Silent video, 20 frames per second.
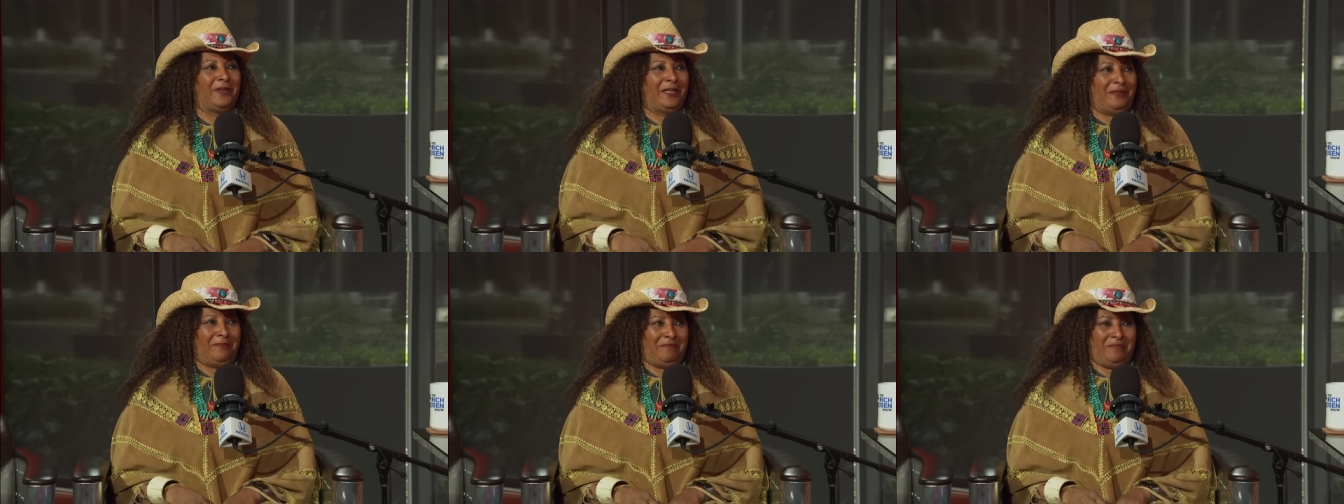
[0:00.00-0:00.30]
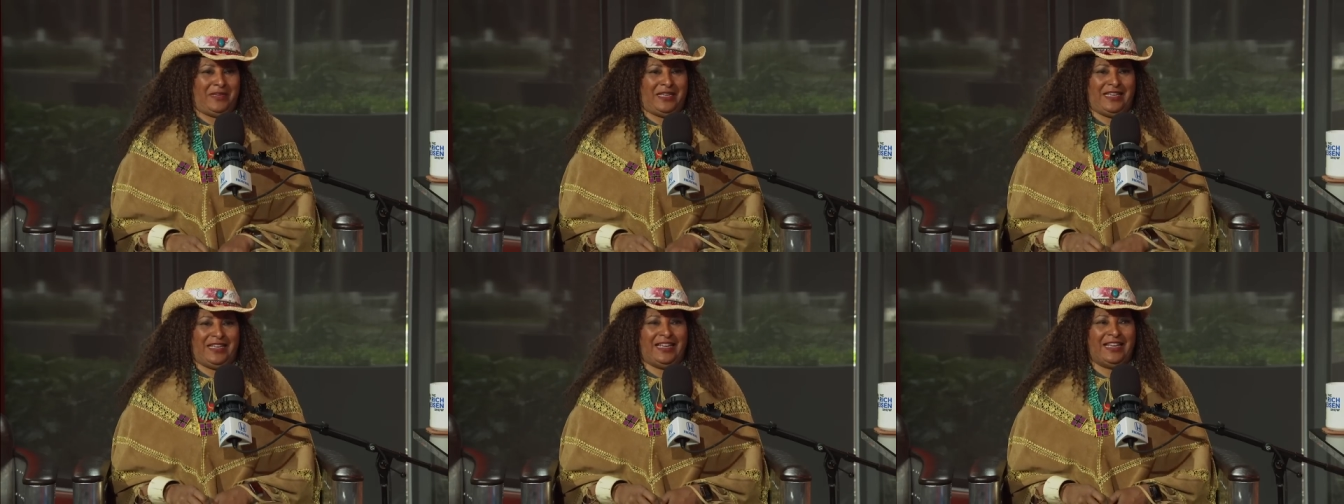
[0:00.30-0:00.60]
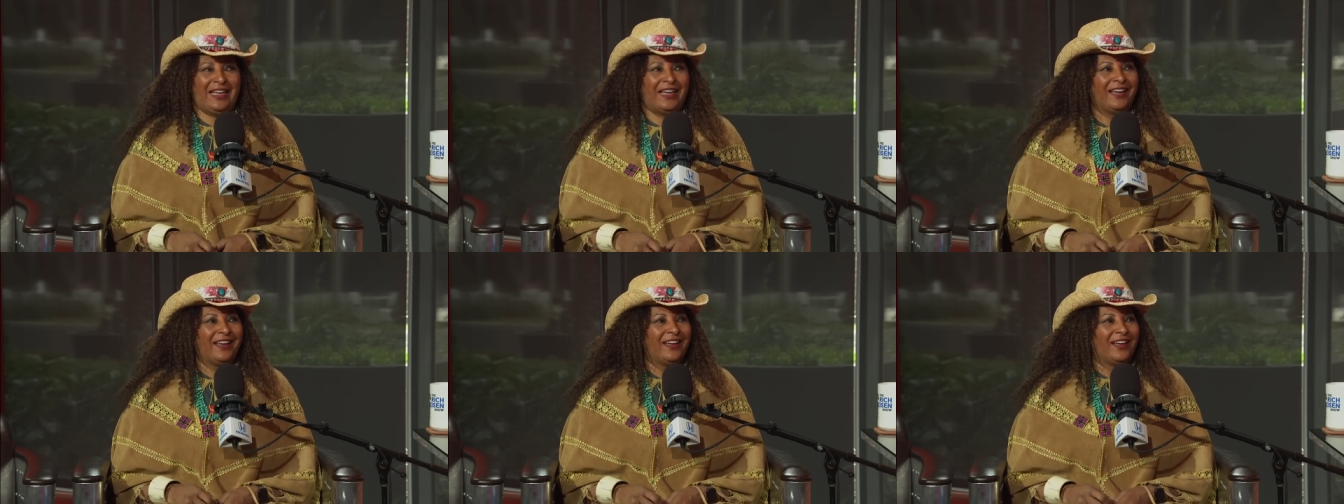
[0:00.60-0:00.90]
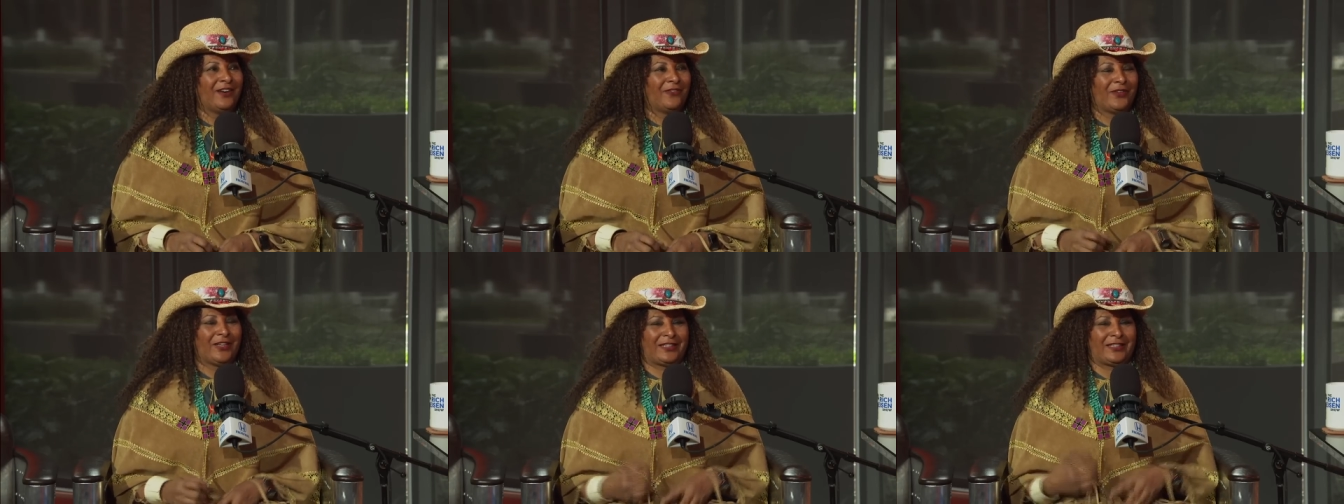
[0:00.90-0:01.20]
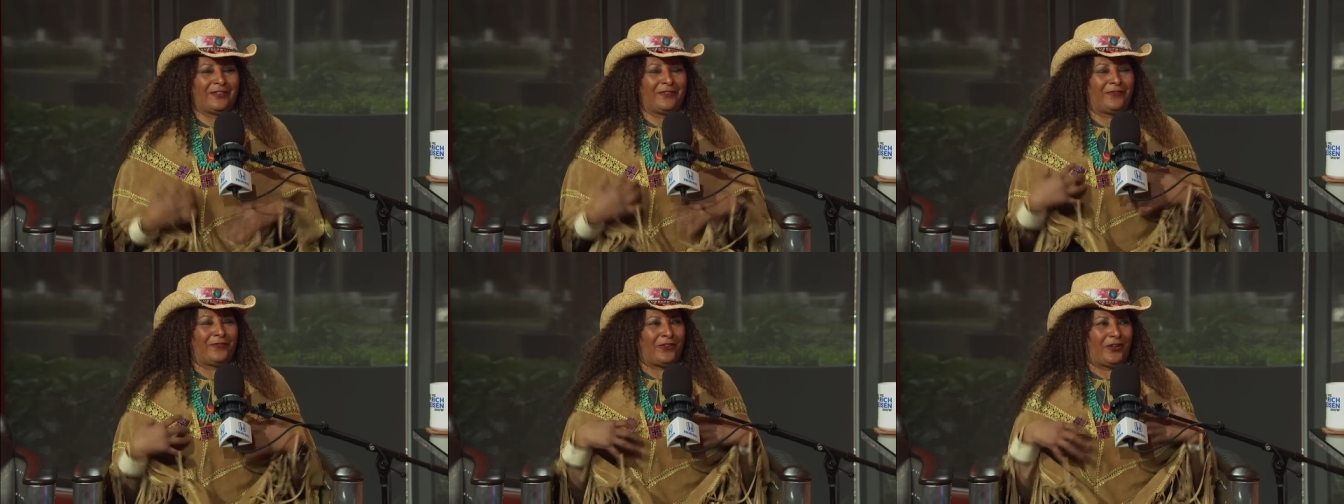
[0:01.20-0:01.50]
but me
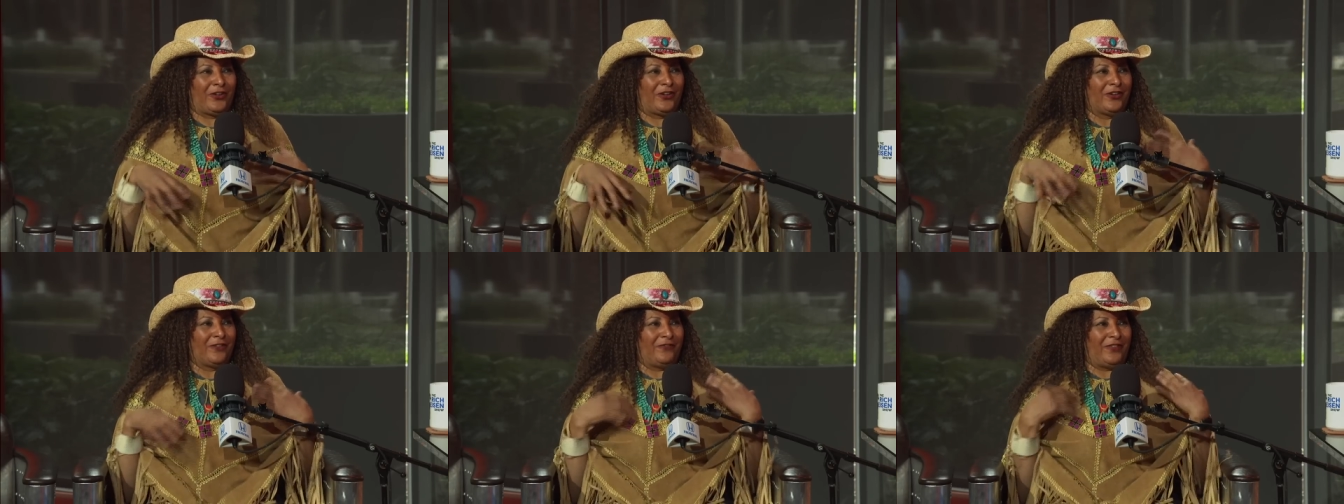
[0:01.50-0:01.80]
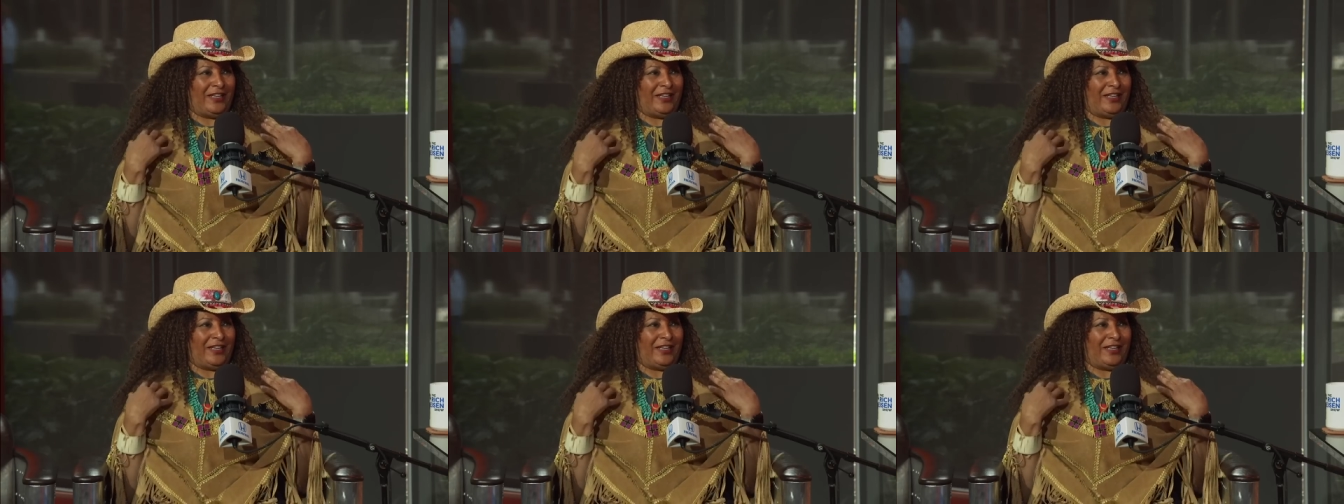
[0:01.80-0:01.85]
with a fur